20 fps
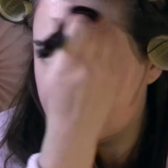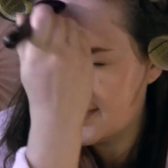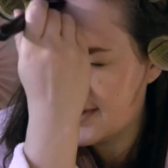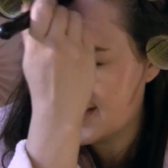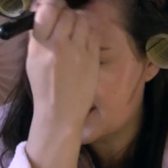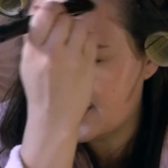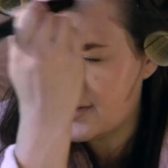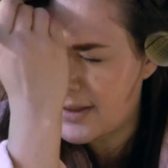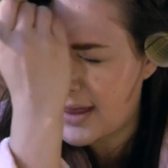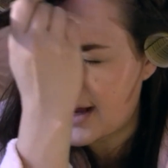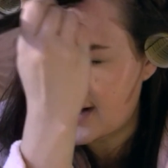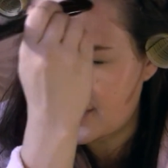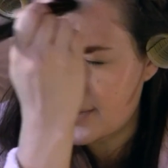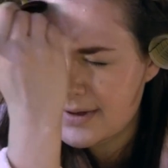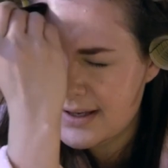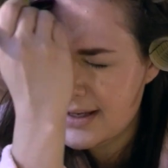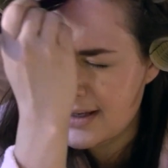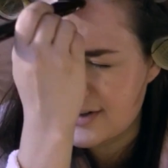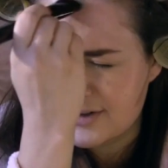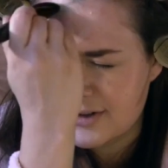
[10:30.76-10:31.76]
so that'll
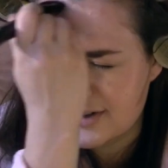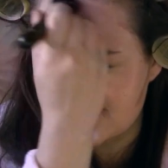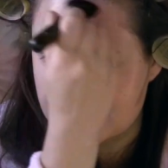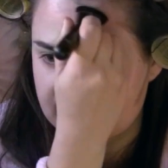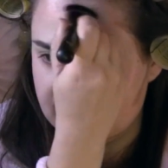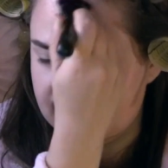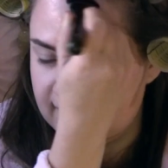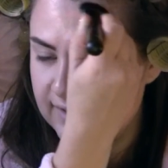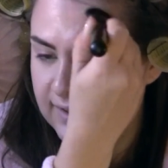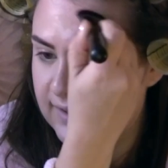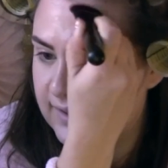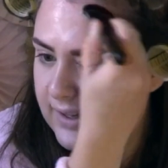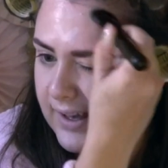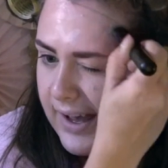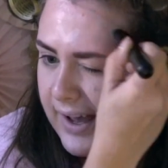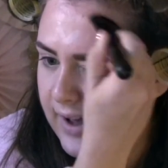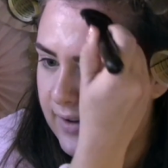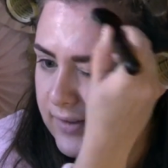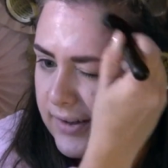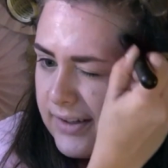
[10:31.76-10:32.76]
be interesting.
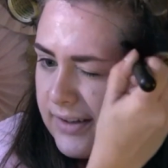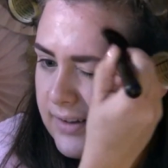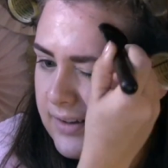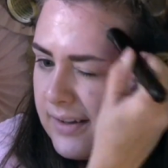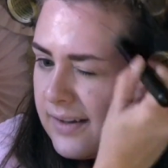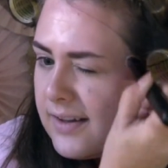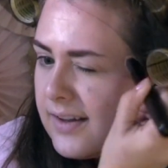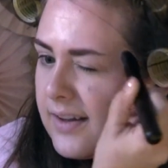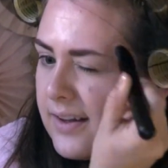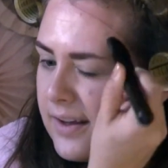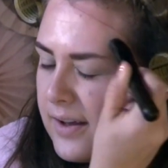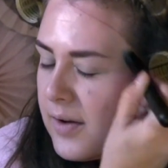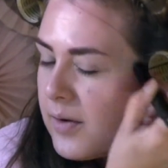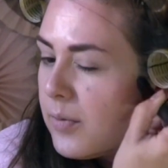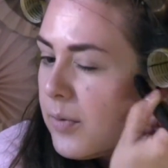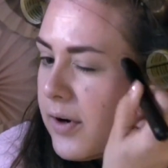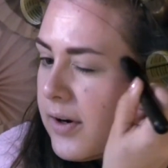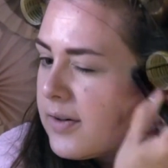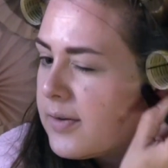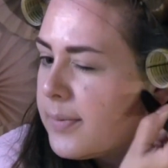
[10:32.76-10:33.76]
I haven't
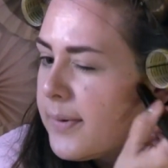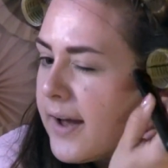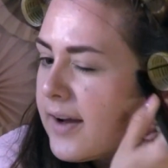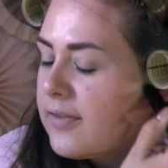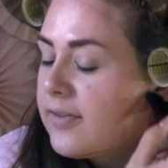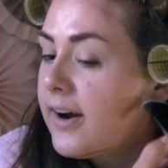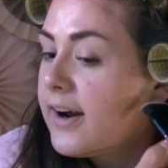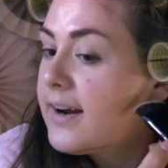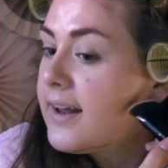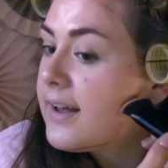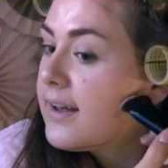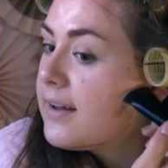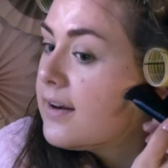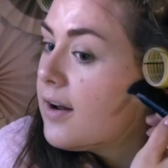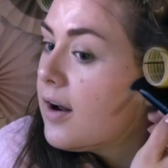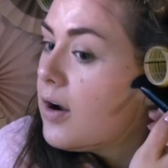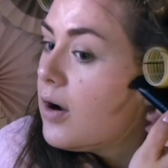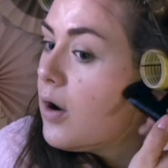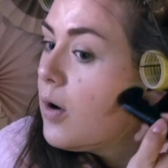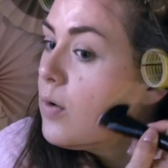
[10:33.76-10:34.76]
worked Black Friday in
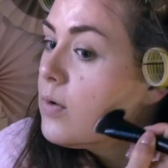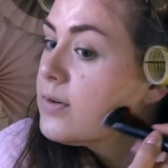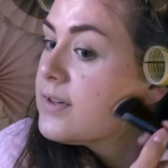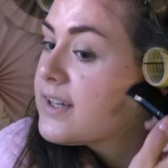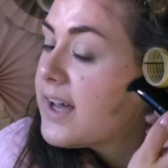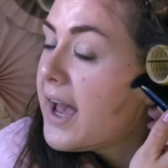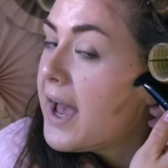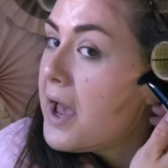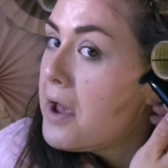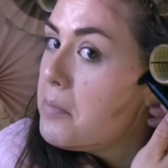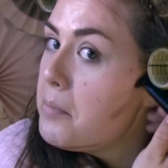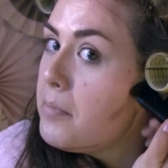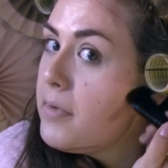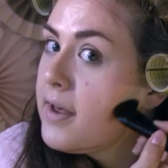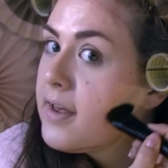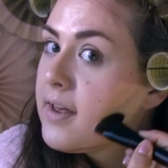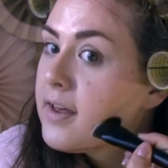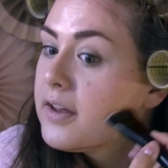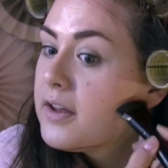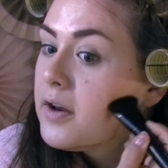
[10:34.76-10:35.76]
a long time,
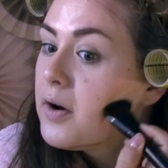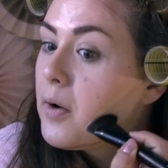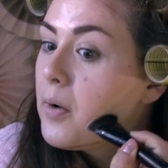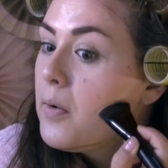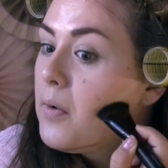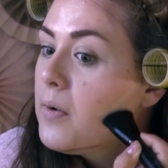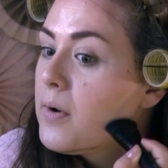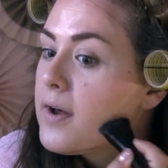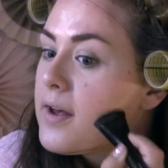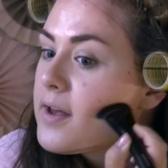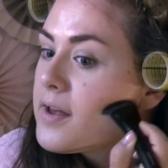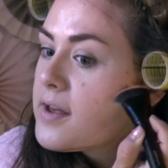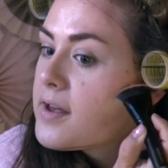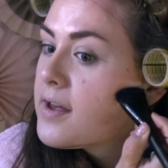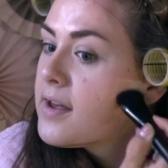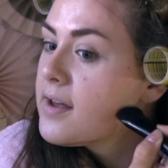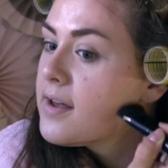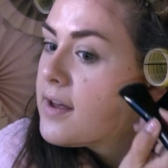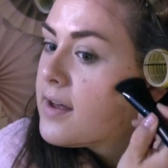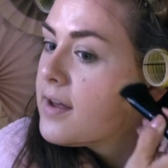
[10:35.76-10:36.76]
you know.
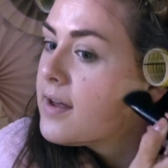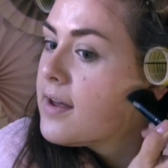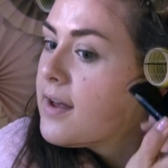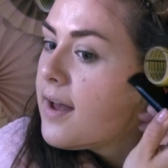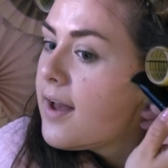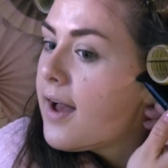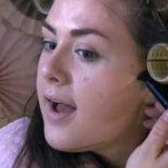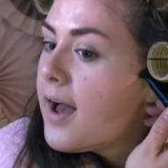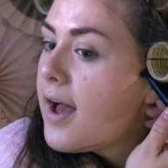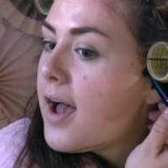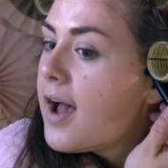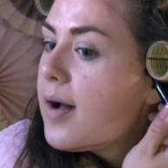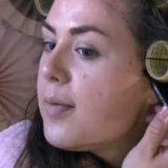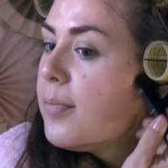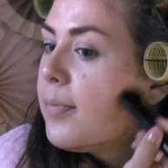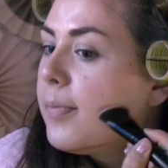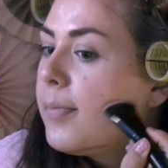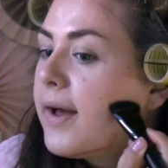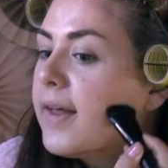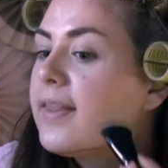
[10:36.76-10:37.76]

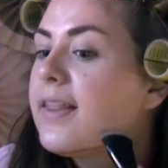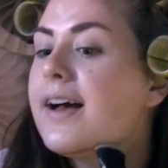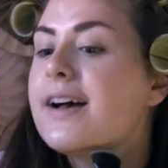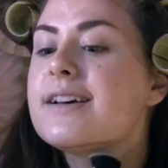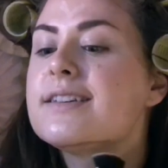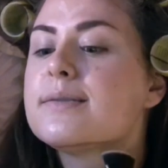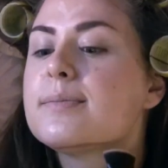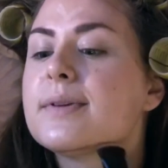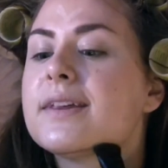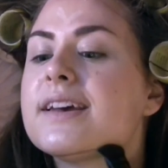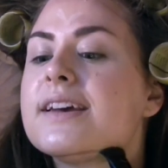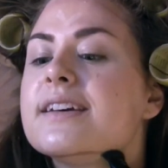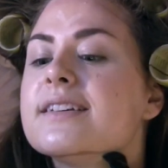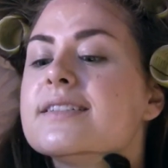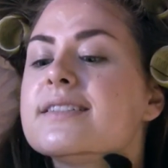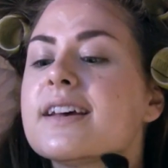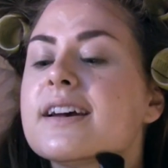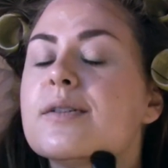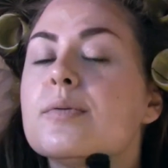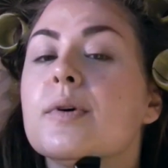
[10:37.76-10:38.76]
My last
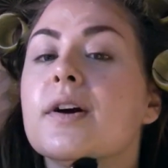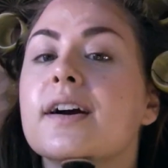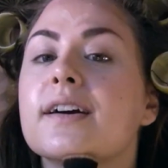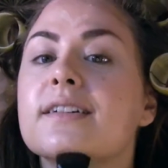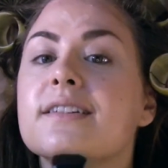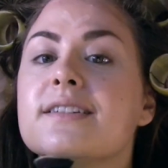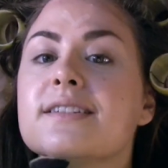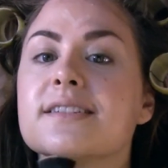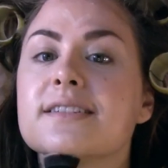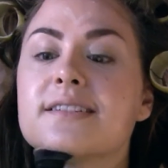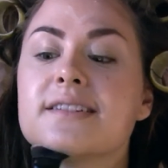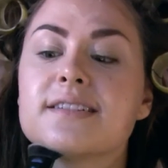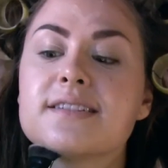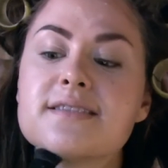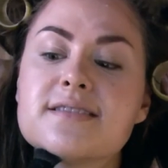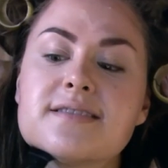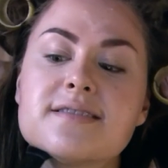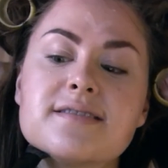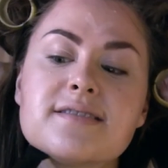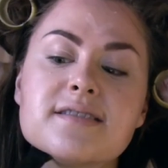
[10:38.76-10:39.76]
place I worked,
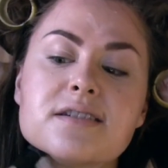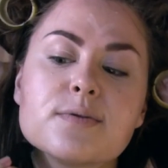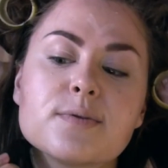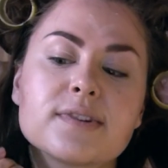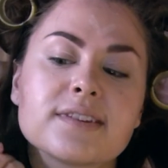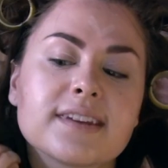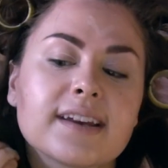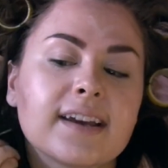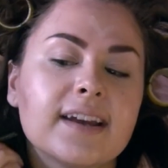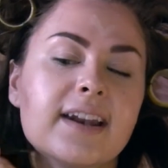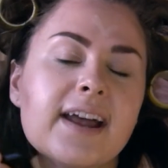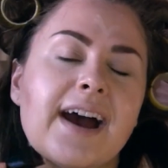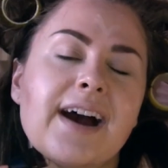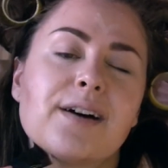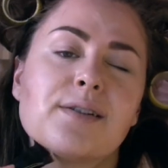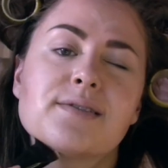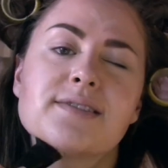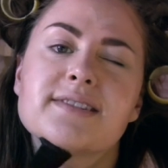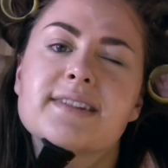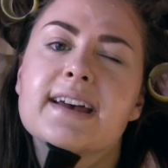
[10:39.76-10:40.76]
it was like an
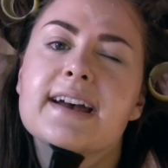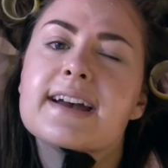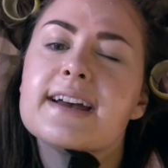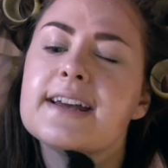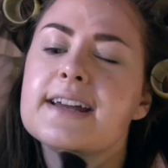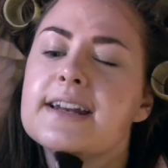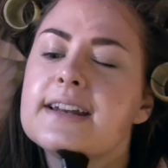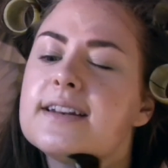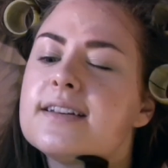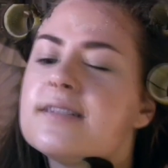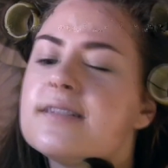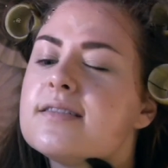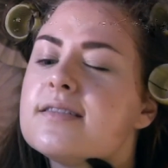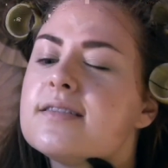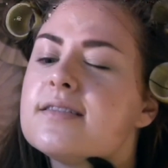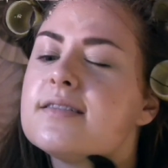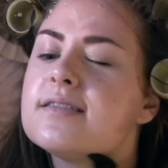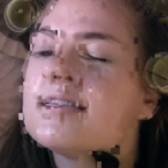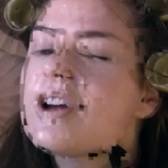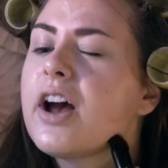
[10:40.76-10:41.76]
outside
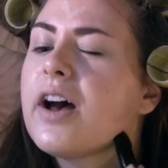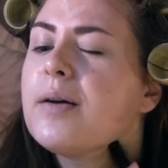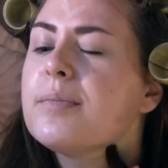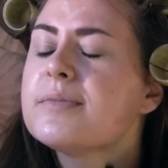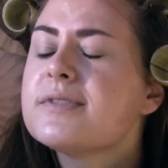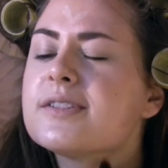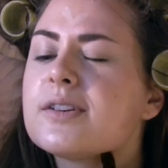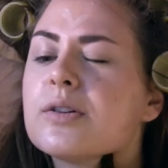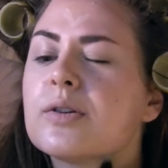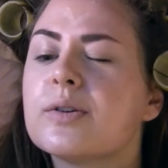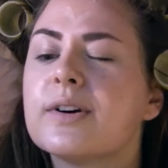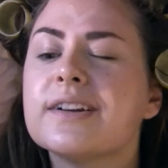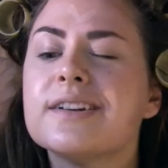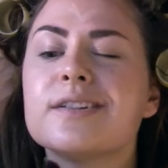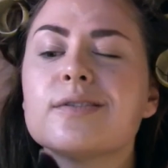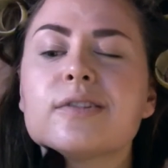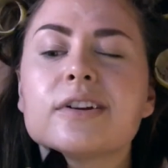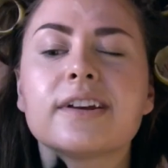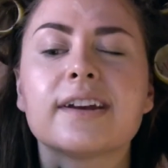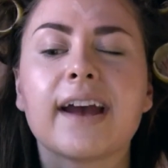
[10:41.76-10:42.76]
shop, so it
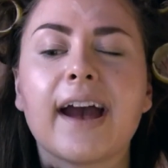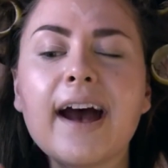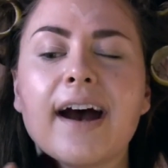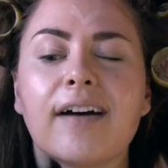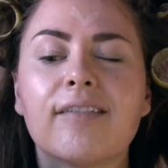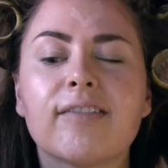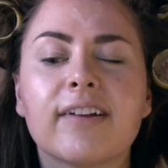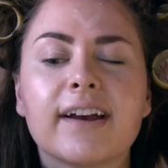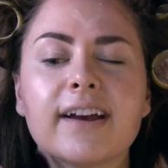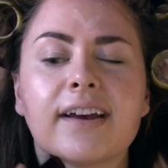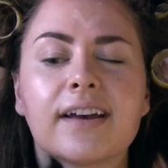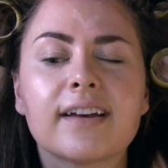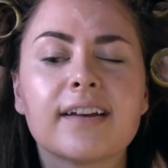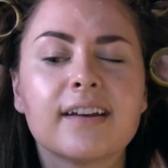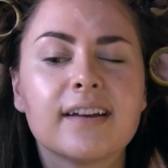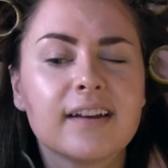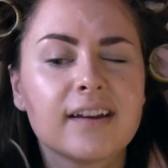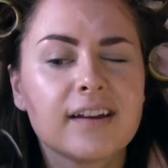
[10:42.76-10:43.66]
didn't really have like,